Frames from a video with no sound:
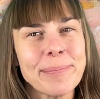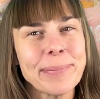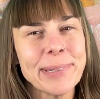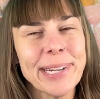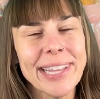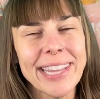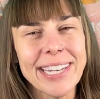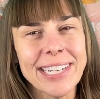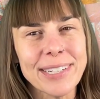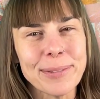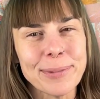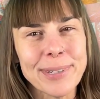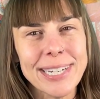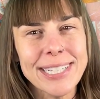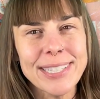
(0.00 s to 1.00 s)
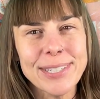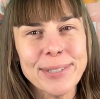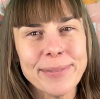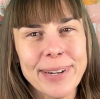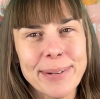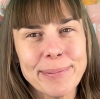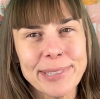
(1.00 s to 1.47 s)
Breathe in and raise
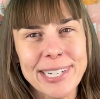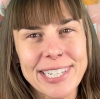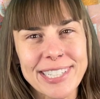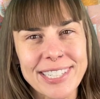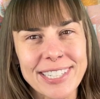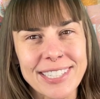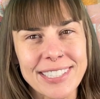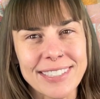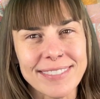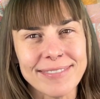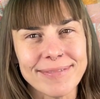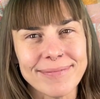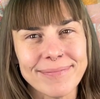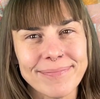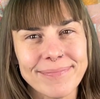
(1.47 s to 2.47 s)
your vibration.